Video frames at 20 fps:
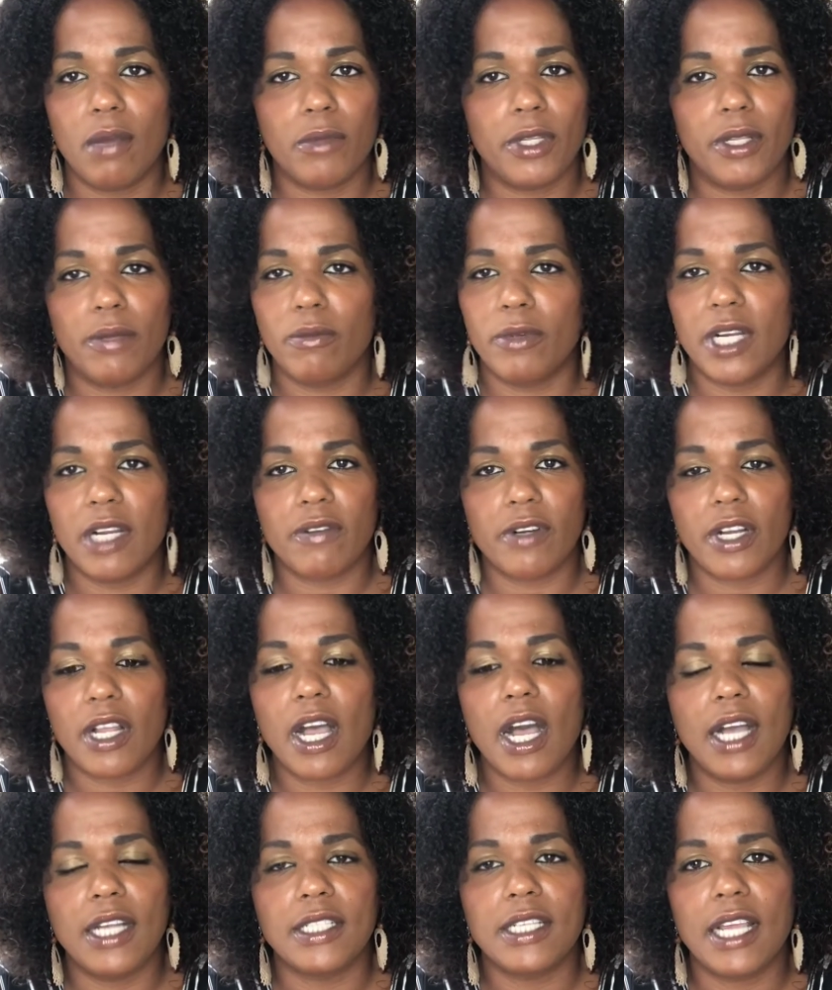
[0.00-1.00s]
in whatever
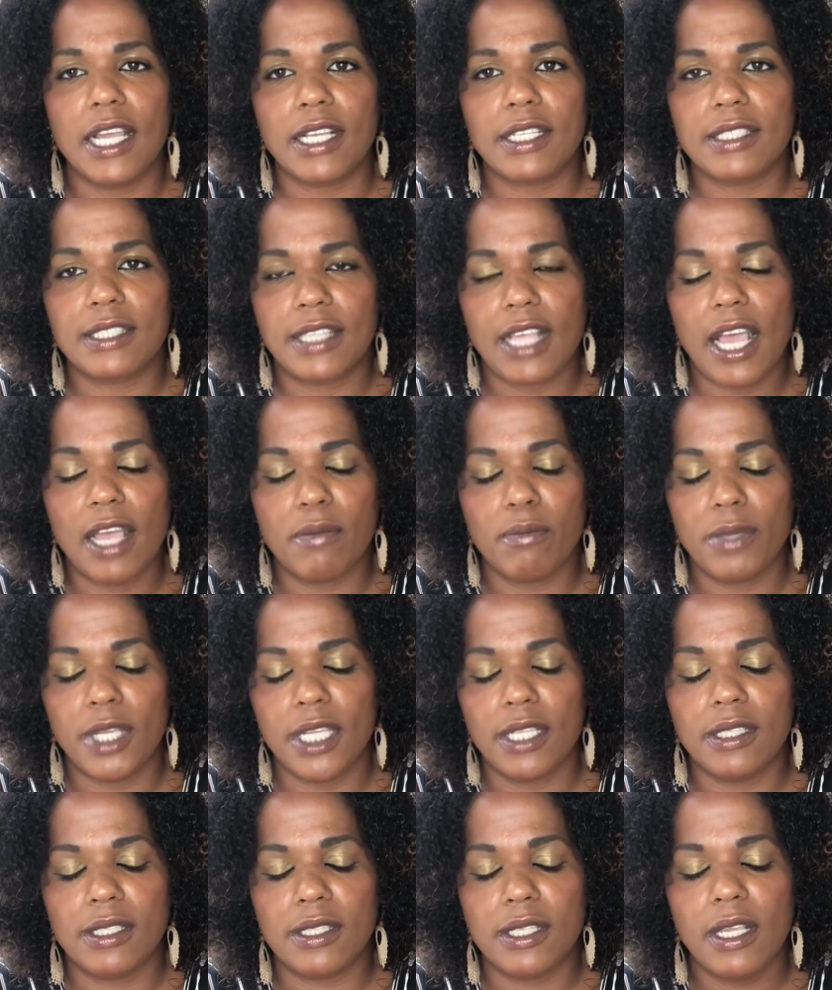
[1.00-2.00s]
context that
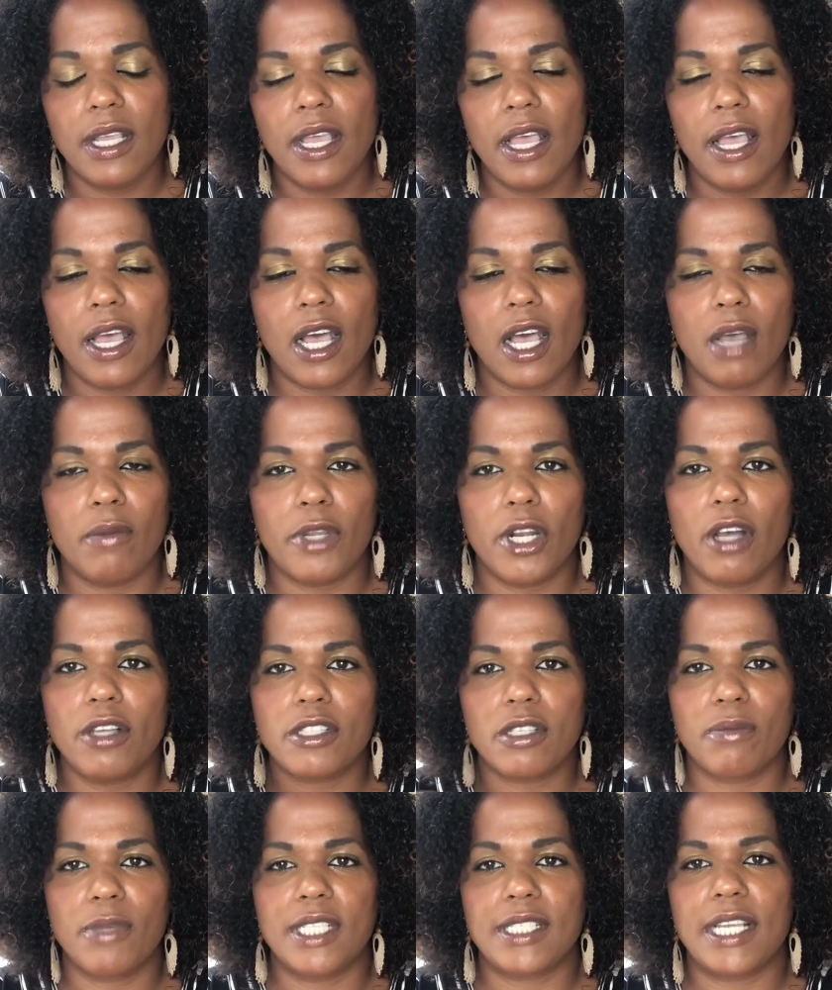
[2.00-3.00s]
means. It
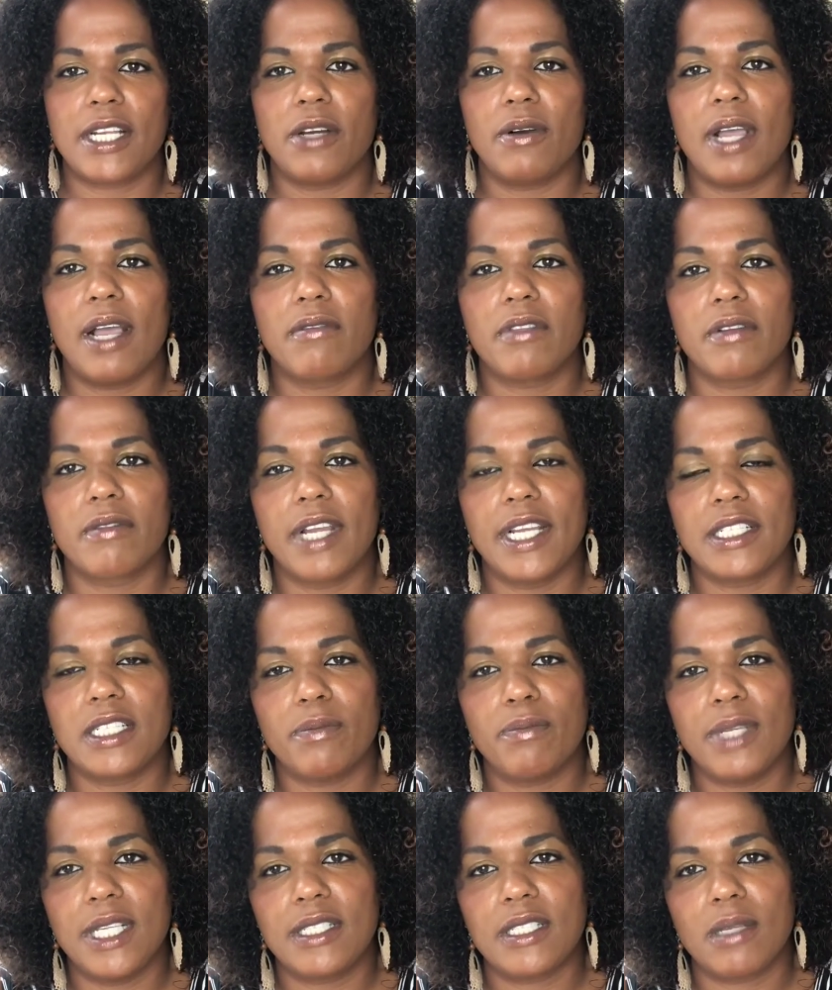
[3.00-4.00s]
also means I don't have the right to
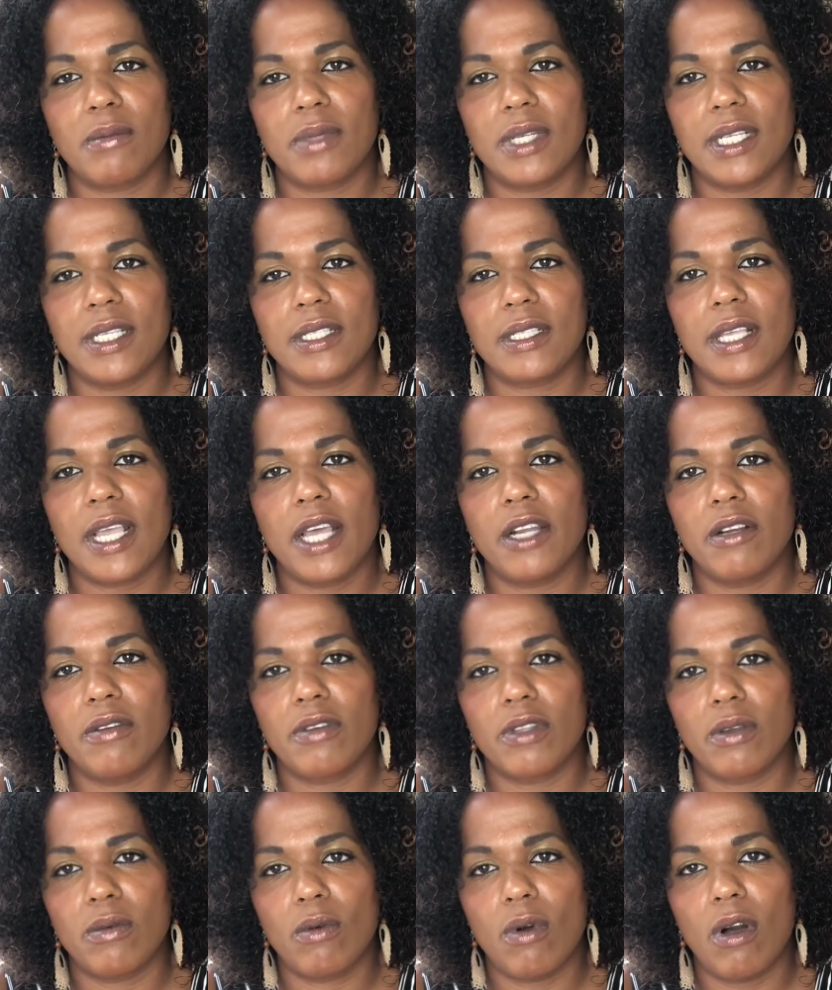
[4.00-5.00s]
beat somebody's head over
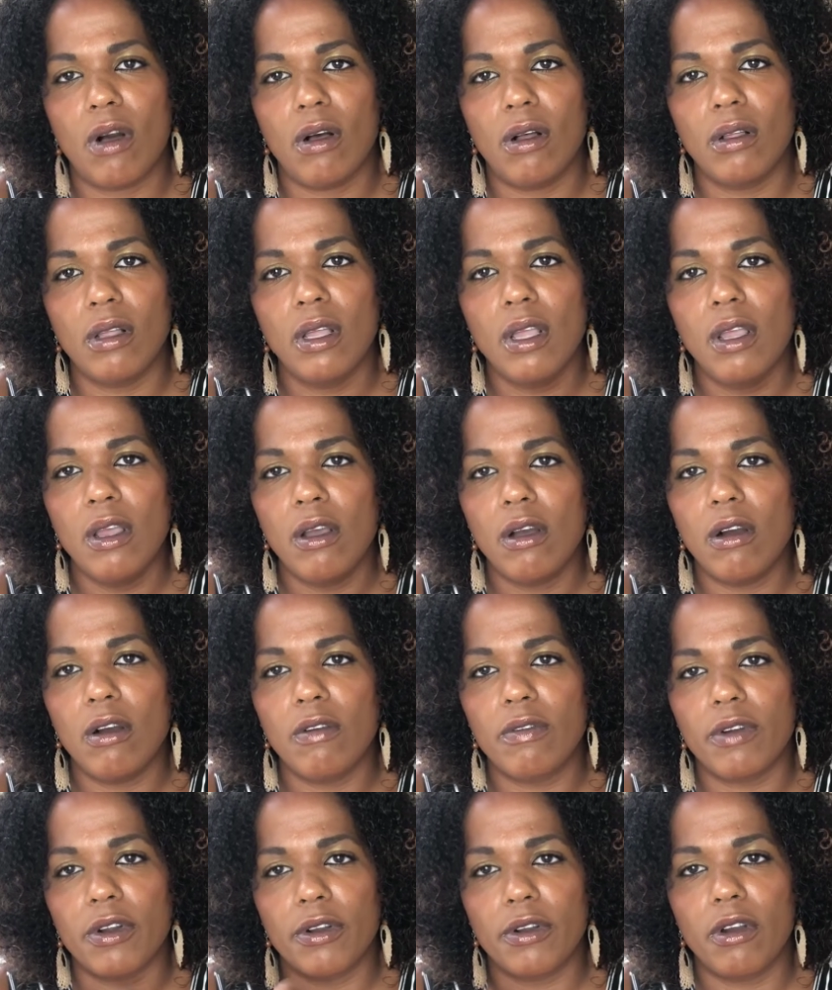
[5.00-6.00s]
the wall
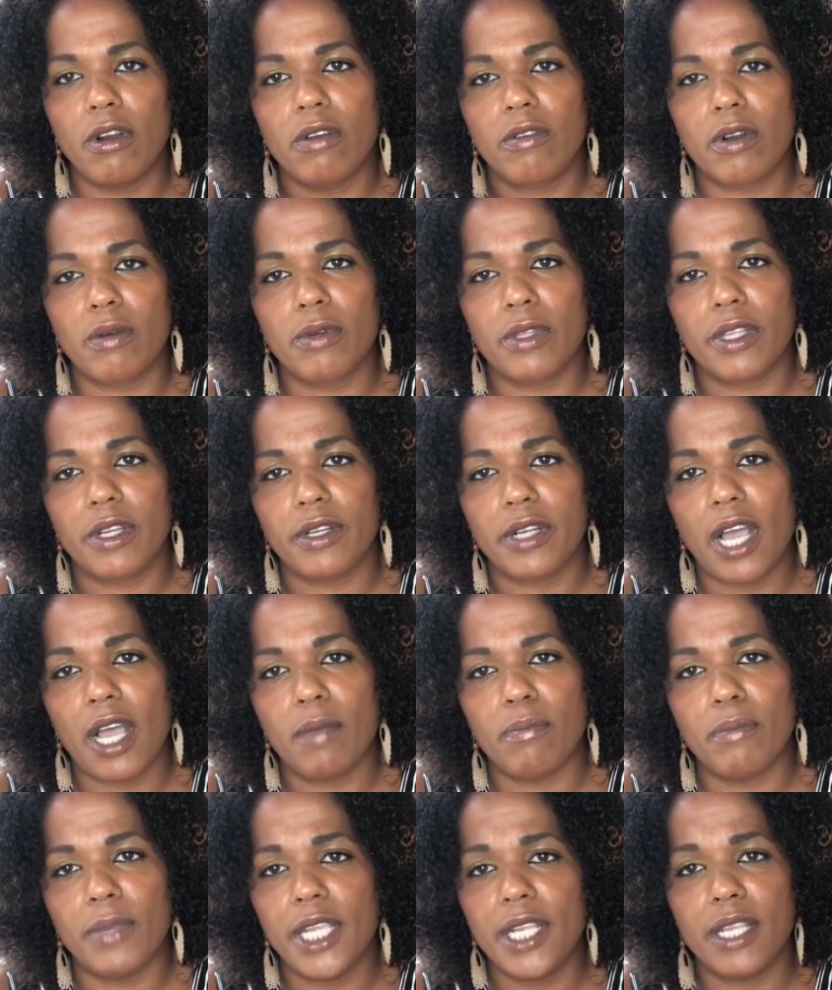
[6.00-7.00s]
over and over when they're
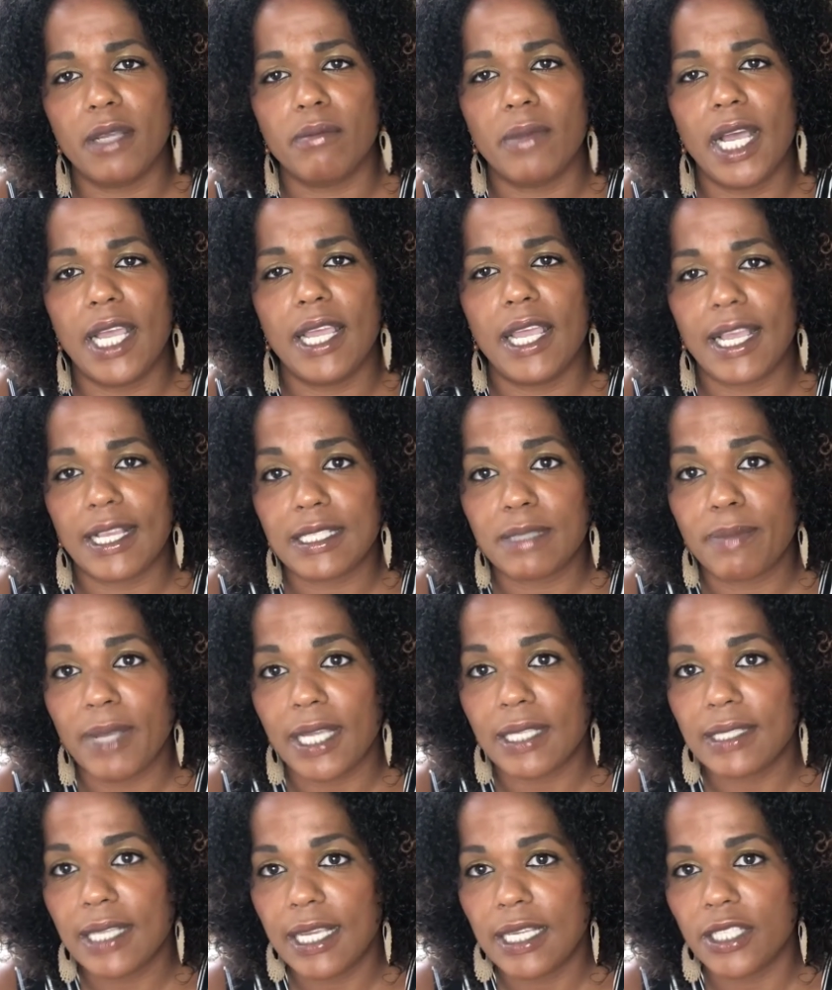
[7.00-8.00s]
not meeting my
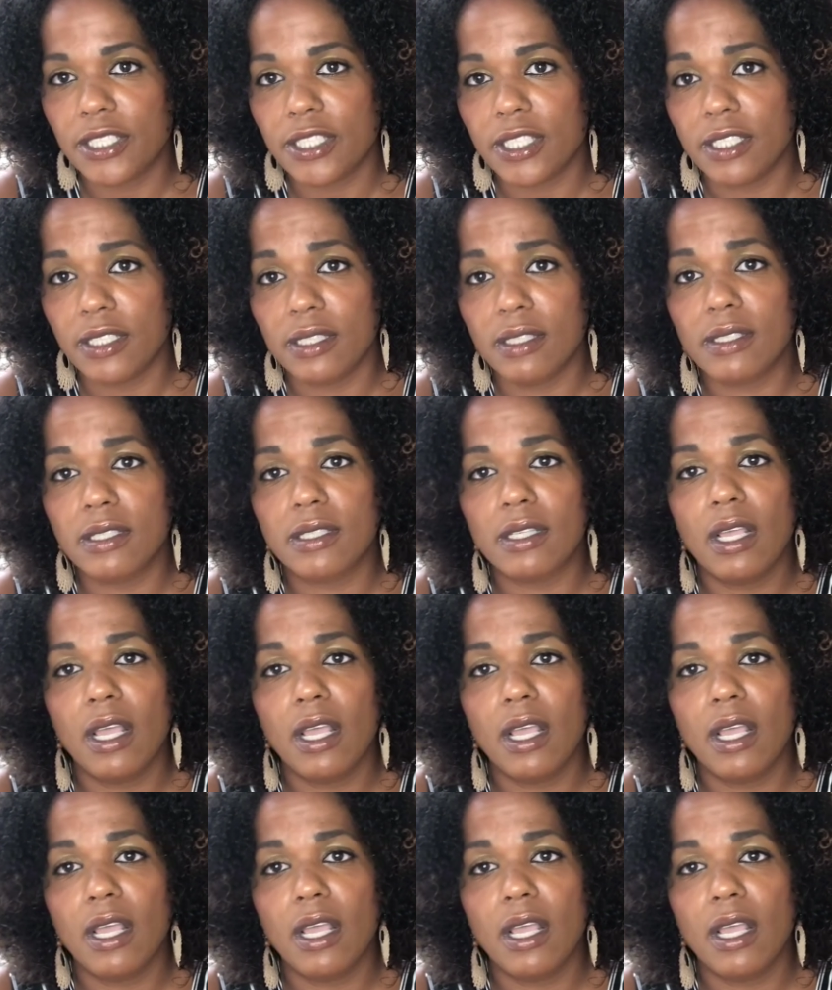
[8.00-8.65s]
expectations.